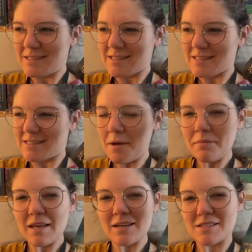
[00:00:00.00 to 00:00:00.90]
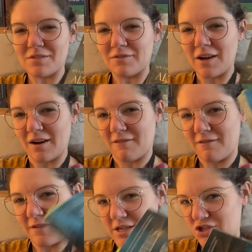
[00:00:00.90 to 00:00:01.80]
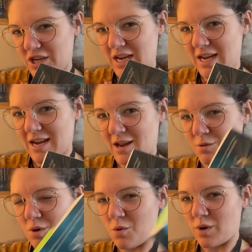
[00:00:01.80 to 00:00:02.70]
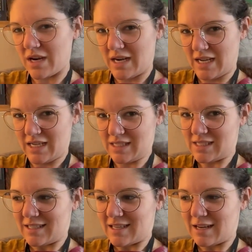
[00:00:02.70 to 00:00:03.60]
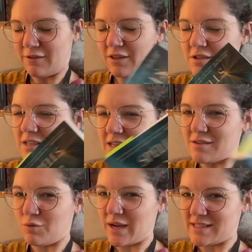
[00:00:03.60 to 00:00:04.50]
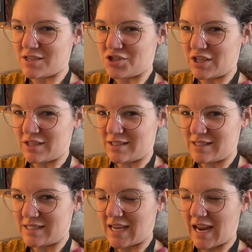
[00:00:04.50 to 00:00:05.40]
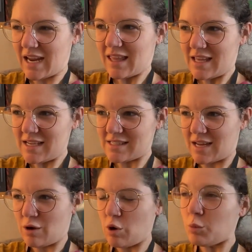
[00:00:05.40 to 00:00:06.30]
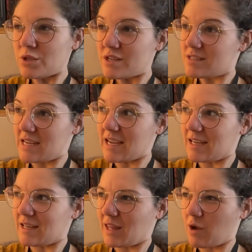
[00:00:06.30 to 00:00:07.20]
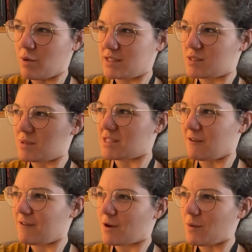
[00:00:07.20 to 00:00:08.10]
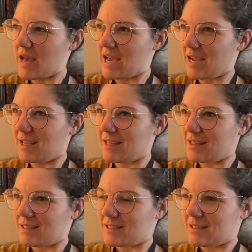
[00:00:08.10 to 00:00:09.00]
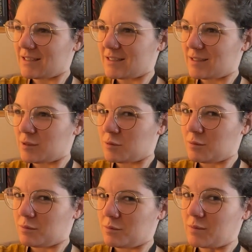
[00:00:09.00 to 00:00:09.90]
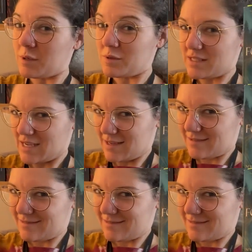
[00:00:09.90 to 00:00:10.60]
something is very fishy, and I don't know what it is. And I feel like there's lots of ways that she could take this, and I hope she doesn't take it in like one specific way, but we'll see.